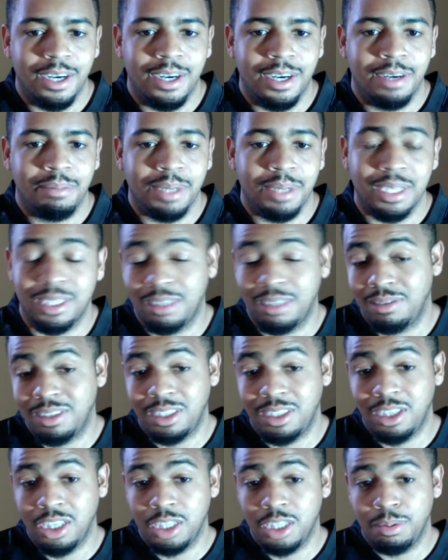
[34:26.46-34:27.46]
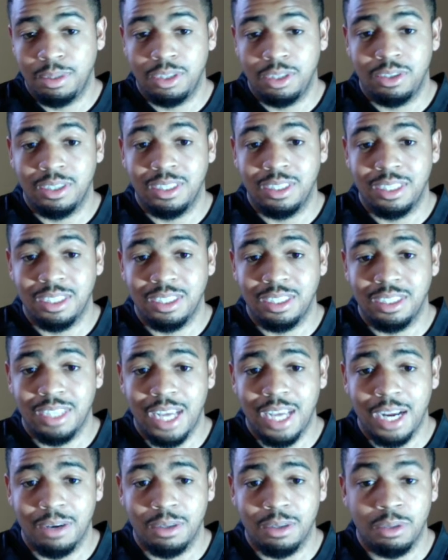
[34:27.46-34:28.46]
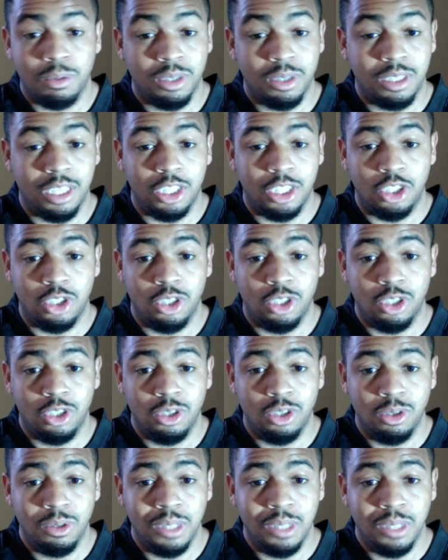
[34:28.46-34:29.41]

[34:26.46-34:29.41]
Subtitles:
Because if the Steelers put a transition tag on him, which they should do,